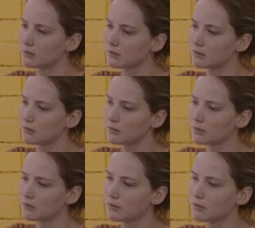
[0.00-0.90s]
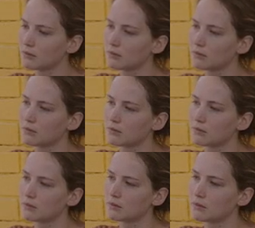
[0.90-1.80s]

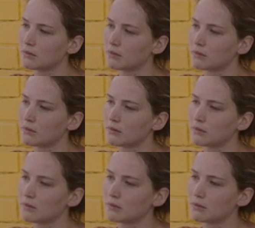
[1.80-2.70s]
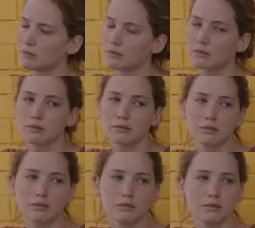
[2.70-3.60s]

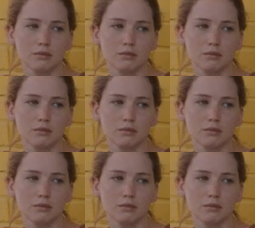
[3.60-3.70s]
(silence)